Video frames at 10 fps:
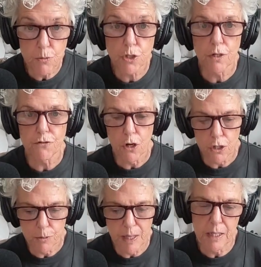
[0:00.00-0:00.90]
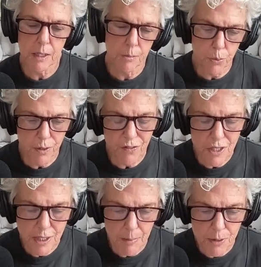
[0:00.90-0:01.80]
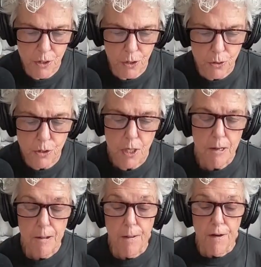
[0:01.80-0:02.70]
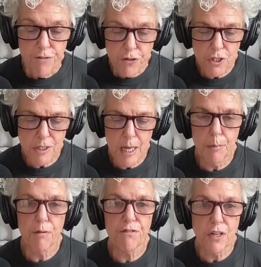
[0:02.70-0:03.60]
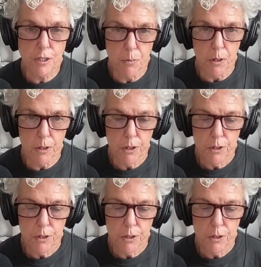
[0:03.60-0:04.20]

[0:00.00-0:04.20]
which I've talked about in previous episodes. First example, Facebook,